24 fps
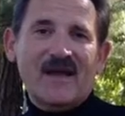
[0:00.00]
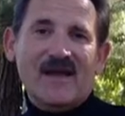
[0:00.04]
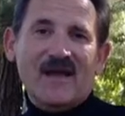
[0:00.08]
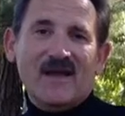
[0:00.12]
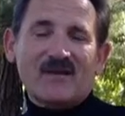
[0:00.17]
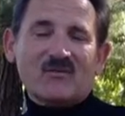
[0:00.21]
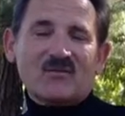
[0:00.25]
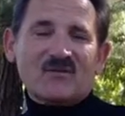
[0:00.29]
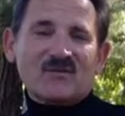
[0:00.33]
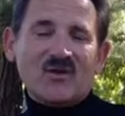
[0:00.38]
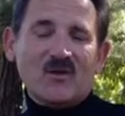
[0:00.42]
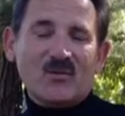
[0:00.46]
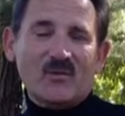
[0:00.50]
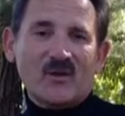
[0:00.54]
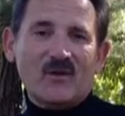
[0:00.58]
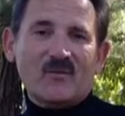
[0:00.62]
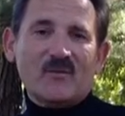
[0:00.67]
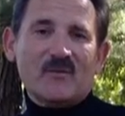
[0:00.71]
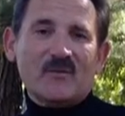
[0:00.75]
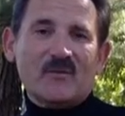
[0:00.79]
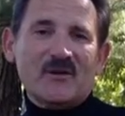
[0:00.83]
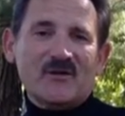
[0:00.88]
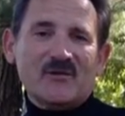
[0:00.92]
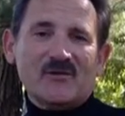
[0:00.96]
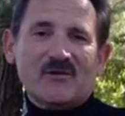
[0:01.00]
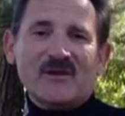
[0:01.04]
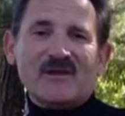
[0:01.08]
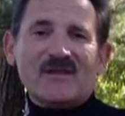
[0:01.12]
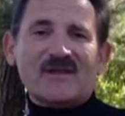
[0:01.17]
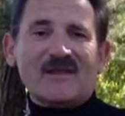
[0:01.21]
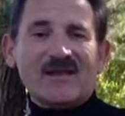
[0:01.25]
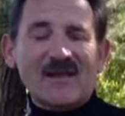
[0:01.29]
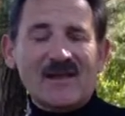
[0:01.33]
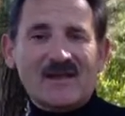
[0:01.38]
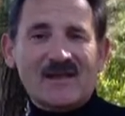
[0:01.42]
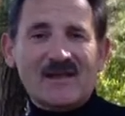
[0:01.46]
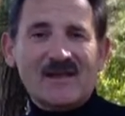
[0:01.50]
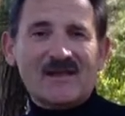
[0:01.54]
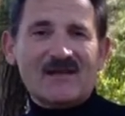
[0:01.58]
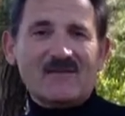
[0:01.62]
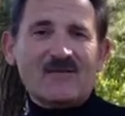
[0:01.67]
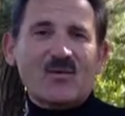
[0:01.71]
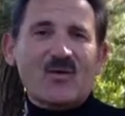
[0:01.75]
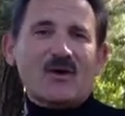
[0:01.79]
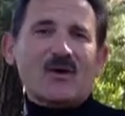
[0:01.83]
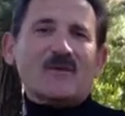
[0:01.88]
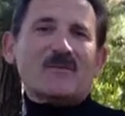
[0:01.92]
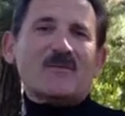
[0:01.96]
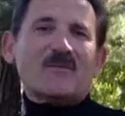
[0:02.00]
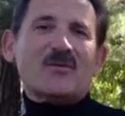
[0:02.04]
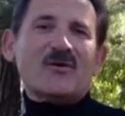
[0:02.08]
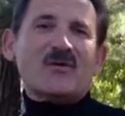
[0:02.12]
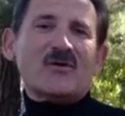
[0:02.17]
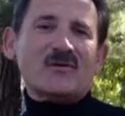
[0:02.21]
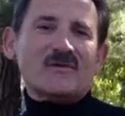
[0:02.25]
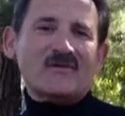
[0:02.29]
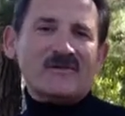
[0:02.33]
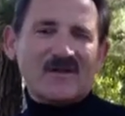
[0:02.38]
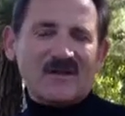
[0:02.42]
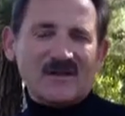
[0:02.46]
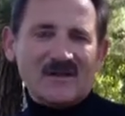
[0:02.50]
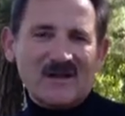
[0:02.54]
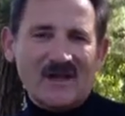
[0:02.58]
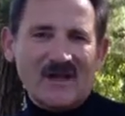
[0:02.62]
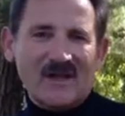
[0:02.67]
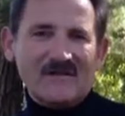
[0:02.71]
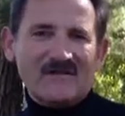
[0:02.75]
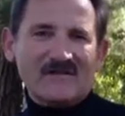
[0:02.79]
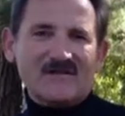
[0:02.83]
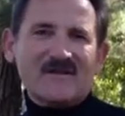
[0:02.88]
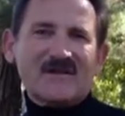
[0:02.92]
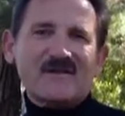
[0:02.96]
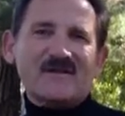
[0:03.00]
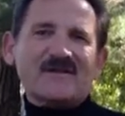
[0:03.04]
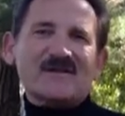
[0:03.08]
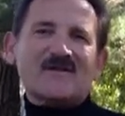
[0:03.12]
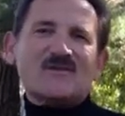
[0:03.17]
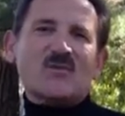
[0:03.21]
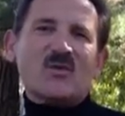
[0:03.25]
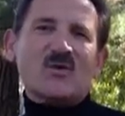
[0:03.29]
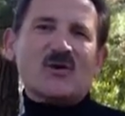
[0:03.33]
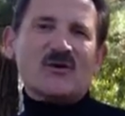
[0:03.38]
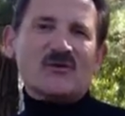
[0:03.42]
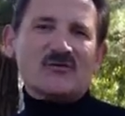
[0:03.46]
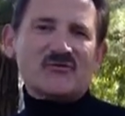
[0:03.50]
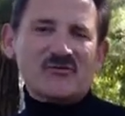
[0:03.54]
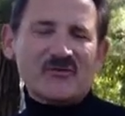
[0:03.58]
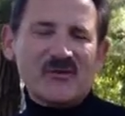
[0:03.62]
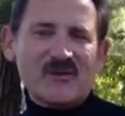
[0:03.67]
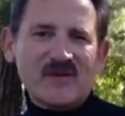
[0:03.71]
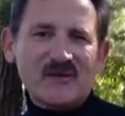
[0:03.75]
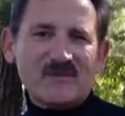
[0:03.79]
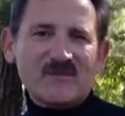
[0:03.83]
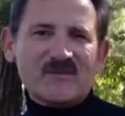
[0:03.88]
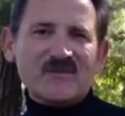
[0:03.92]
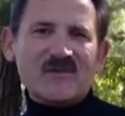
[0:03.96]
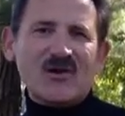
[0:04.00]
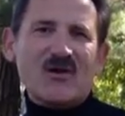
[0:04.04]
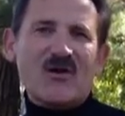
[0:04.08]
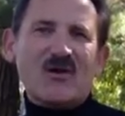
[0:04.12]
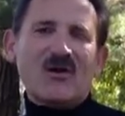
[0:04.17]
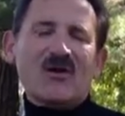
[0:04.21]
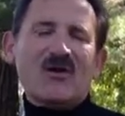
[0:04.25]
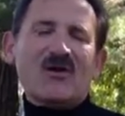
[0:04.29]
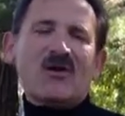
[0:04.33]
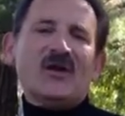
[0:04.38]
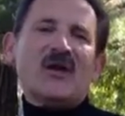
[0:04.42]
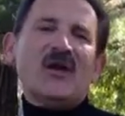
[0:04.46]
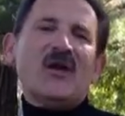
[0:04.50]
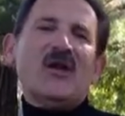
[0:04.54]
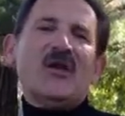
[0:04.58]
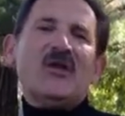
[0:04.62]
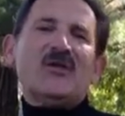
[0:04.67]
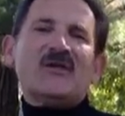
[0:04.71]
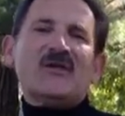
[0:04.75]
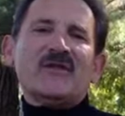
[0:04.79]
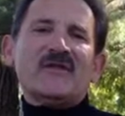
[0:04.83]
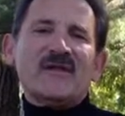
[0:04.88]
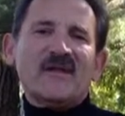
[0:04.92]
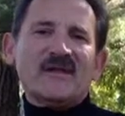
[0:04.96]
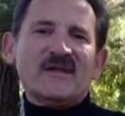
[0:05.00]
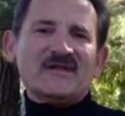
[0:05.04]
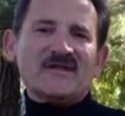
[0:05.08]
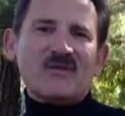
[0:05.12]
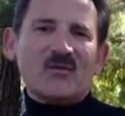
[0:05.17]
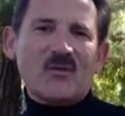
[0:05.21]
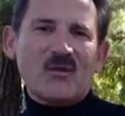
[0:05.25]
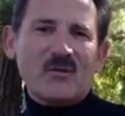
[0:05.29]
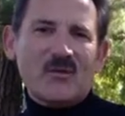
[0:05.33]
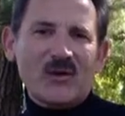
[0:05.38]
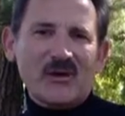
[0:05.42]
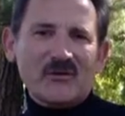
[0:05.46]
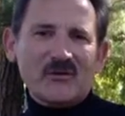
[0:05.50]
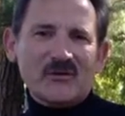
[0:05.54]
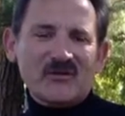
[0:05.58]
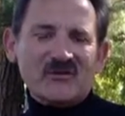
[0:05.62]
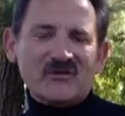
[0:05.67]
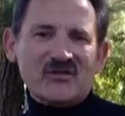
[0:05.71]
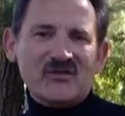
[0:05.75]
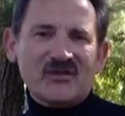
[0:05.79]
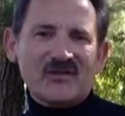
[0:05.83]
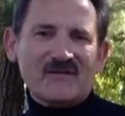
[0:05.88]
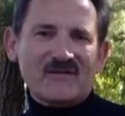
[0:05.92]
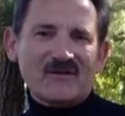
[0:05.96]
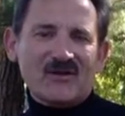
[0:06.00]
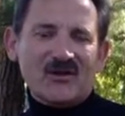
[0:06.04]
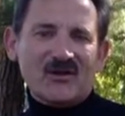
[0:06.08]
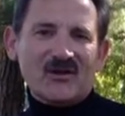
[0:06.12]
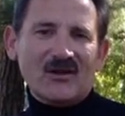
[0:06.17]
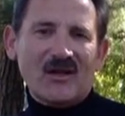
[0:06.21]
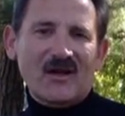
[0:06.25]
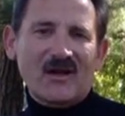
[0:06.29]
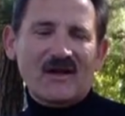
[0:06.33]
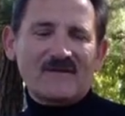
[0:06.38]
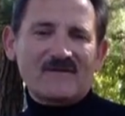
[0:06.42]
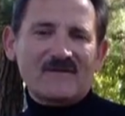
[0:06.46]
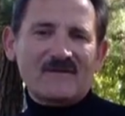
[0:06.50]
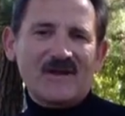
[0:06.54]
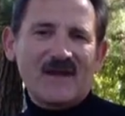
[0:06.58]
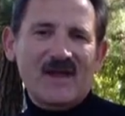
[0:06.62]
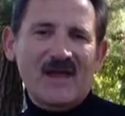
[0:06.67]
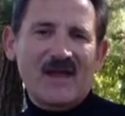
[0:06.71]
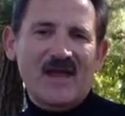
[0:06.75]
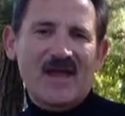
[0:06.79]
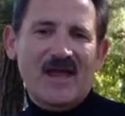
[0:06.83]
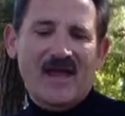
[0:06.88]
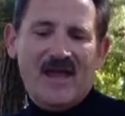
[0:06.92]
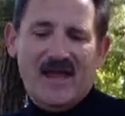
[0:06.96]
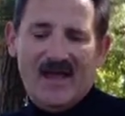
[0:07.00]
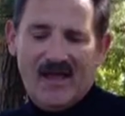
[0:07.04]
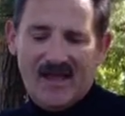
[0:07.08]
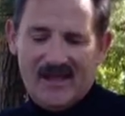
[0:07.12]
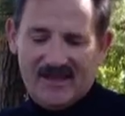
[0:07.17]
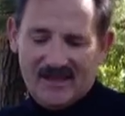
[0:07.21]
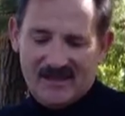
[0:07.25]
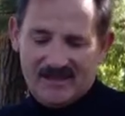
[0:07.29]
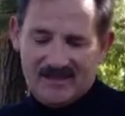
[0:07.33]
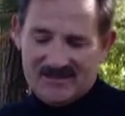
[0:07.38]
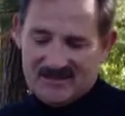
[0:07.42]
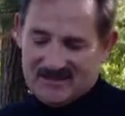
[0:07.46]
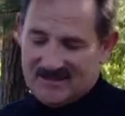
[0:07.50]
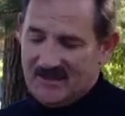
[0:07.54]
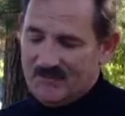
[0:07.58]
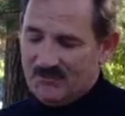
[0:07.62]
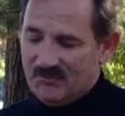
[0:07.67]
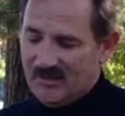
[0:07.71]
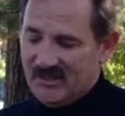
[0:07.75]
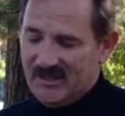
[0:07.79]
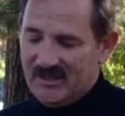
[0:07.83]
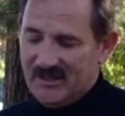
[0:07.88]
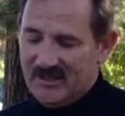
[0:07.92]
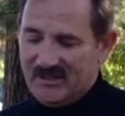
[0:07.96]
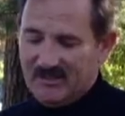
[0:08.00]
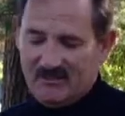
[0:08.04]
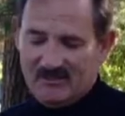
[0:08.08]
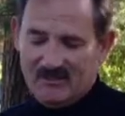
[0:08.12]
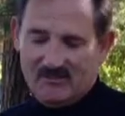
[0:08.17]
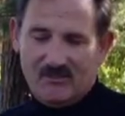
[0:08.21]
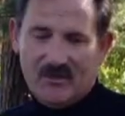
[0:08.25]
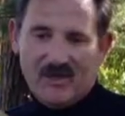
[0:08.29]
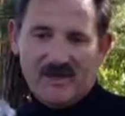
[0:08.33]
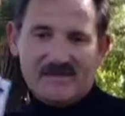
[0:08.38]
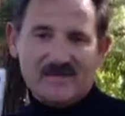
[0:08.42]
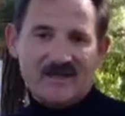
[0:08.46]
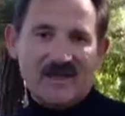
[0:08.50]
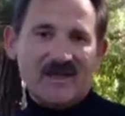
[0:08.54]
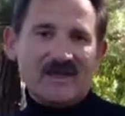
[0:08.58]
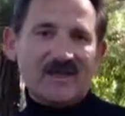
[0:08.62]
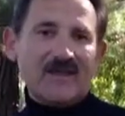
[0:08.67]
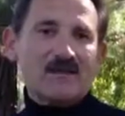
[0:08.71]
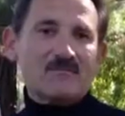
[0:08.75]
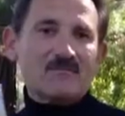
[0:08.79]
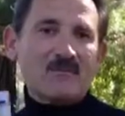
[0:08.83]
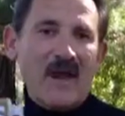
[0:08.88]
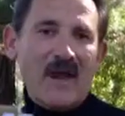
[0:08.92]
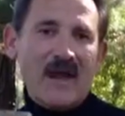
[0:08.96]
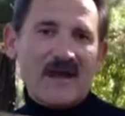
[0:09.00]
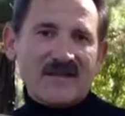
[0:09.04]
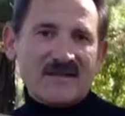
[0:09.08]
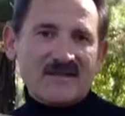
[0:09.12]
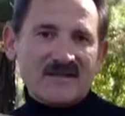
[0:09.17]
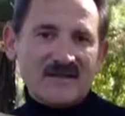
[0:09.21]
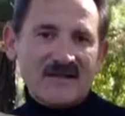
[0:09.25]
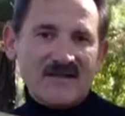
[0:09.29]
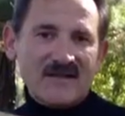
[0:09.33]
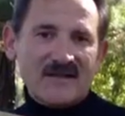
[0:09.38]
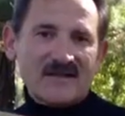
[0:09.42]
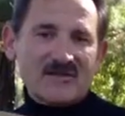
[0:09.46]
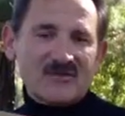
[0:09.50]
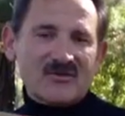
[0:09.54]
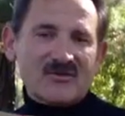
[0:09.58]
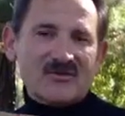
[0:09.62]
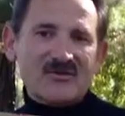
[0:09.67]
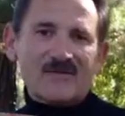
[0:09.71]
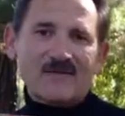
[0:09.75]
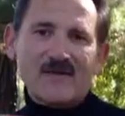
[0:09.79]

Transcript: And so we will be doing thinking of what our perfect life is, what our dreams are, the things that we want to achieve in our life. And then simply by taking magazines, your